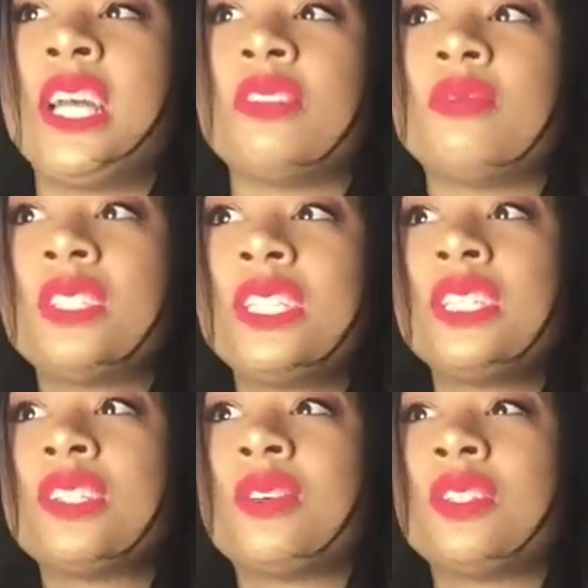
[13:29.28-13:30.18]
And
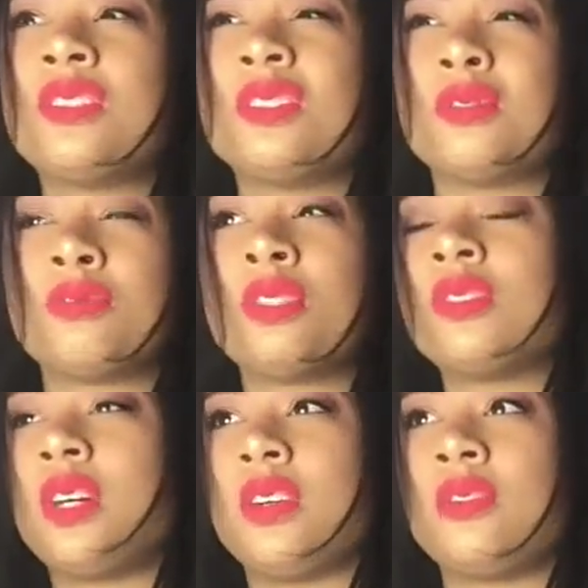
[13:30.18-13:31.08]
really going to the
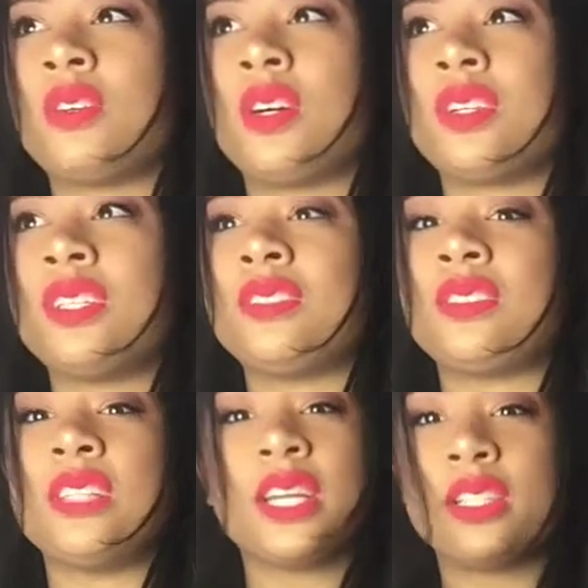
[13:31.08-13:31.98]
root of all
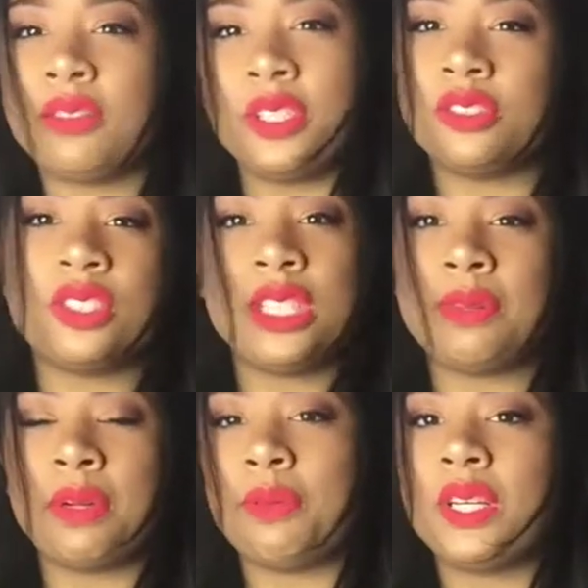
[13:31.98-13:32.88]
this negative energy
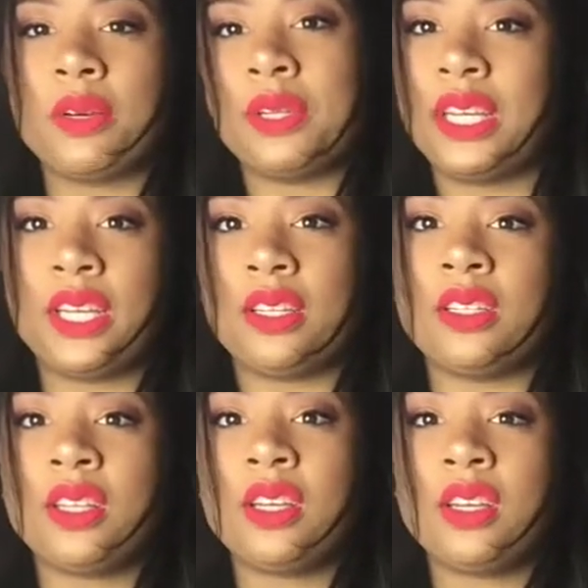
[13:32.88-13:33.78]
that might be coming
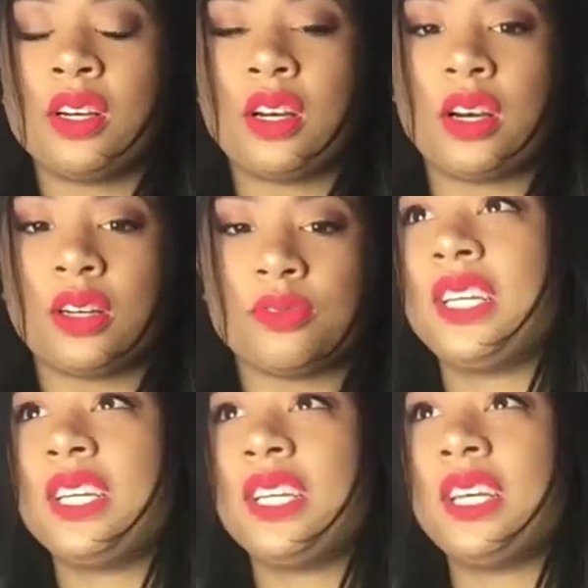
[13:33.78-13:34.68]
in.
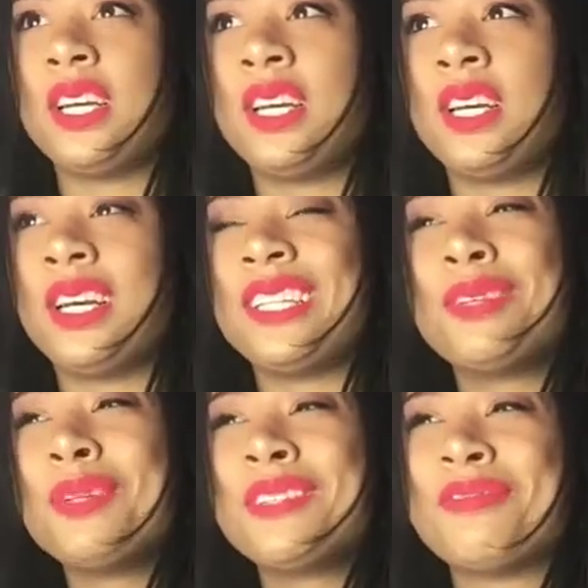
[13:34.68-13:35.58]
I
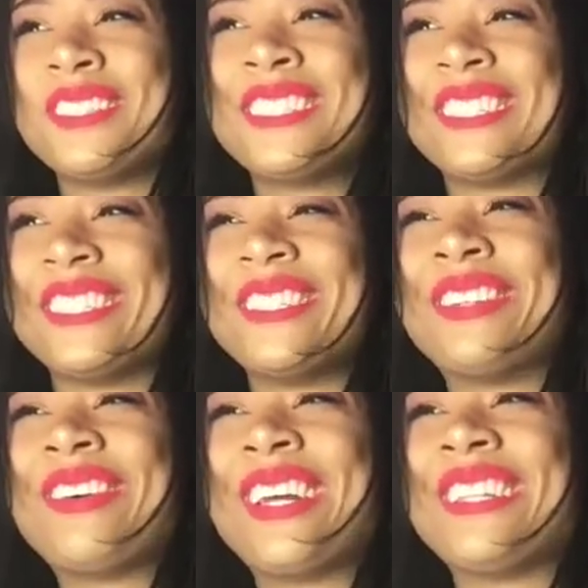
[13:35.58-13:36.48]
think we can fix it, you
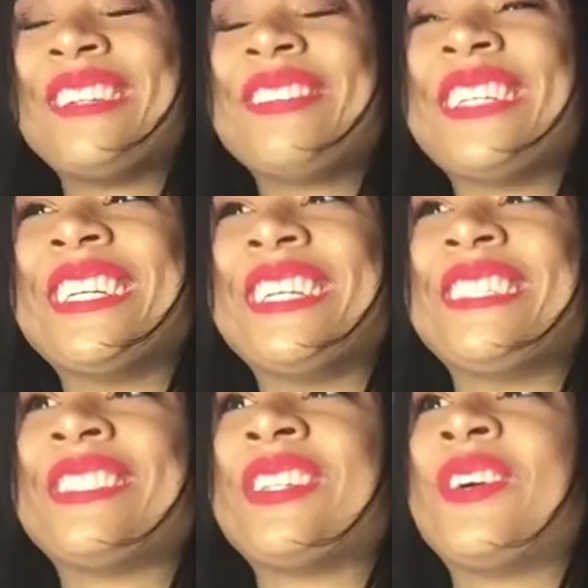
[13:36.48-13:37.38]
know? I think we
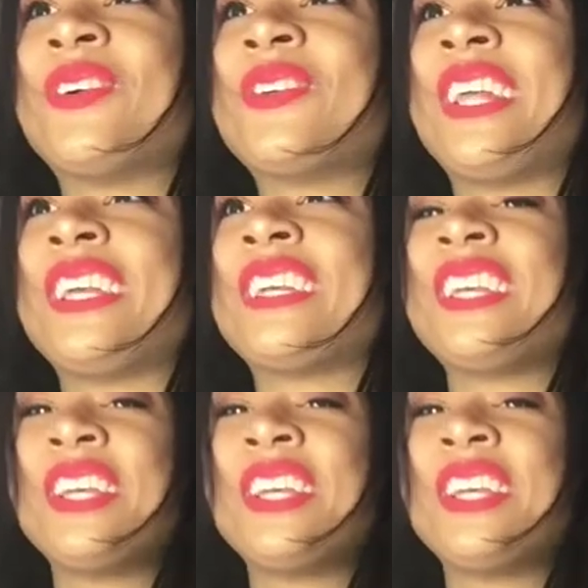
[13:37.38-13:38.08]
get so, like,